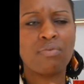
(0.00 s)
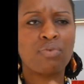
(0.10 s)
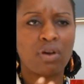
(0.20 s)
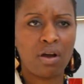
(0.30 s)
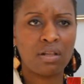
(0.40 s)

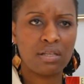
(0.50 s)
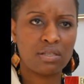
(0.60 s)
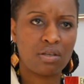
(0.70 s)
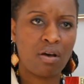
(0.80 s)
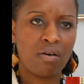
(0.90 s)

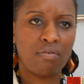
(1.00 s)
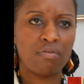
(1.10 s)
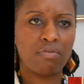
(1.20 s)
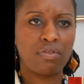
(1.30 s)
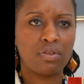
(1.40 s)
regardless
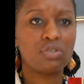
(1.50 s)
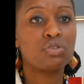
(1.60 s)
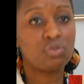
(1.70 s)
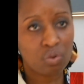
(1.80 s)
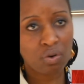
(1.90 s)
of the
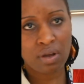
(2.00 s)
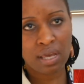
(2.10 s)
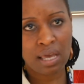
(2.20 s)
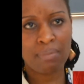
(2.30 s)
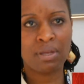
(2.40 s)

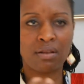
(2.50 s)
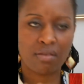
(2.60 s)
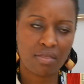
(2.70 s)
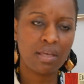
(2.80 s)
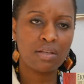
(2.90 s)
story. I mean,
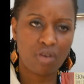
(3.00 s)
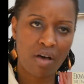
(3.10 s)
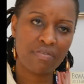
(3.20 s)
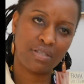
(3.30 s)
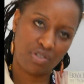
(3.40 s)
things
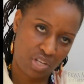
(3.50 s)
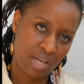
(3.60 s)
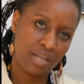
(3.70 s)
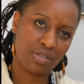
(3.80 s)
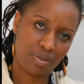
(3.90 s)
obviously
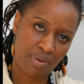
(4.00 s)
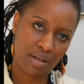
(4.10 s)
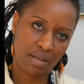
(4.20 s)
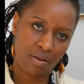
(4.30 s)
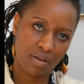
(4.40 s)
change
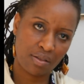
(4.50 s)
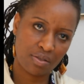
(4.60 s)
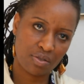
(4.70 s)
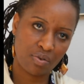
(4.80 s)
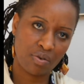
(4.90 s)
depending on the
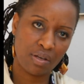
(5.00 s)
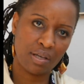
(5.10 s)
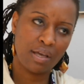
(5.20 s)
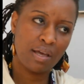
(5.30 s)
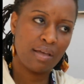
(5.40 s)
story,
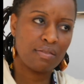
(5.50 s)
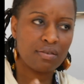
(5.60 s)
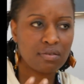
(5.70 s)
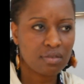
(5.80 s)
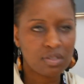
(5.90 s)

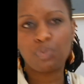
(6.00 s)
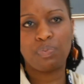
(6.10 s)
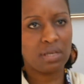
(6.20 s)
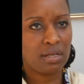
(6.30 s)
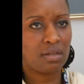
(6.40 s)
the, the
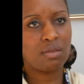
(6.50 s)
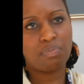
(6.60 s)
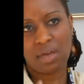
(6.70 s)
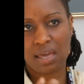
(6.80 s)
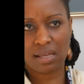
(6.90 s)
speed, the
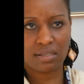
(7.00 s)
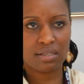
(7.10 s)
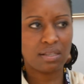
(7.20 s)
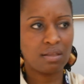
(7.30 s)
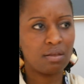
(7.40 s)

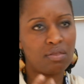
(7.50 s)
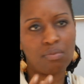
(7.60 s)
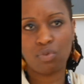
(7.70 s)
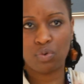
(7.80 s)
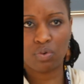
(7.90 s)
pace, the, the
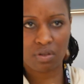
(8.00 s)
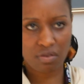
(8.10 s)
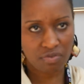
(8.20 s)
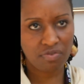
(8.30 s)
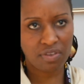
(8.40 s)
mood,
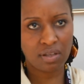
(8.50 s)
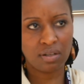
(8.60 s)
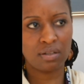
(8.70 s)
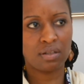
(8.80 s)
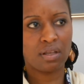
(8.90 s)
the
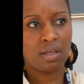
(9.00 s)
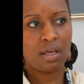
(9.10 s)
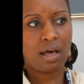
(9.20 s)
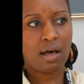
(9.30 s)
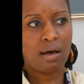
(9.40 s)
feel,
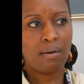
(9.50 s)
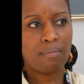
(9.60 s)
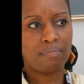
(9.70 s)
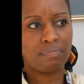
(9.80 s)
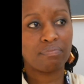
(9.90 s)

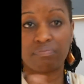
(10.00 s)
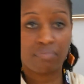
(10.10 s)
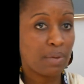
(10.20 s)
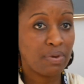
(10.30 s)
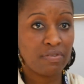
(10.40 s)
um,
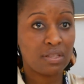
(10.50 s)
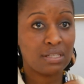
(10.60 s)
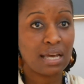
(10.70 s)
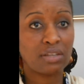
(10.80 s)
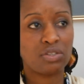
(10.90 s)
maybe even the
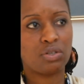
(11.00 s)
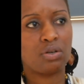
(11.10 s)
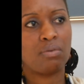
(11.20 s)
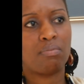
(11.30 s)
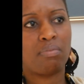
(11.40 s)

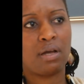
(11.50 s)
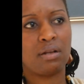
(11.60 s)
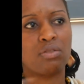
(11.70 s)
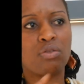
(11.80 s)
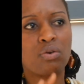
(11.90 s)
texture. But
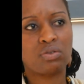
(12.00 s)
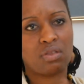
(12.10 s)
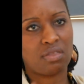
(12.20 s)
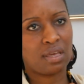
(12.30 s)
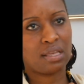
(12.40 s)
those are the
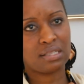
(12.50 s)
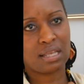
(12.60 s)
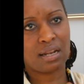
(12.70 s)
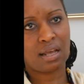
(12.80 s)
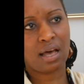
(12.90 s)
things
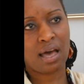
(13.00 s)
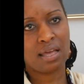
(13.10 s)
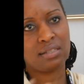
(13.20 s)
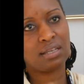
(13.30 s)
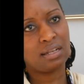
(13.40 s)
that
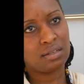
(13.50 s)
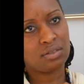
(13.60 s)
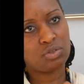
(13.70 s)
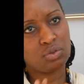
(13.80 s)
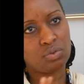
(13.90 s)
I
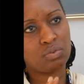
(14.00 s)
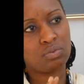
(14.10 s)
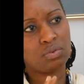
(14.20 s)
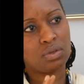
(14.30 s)
tend to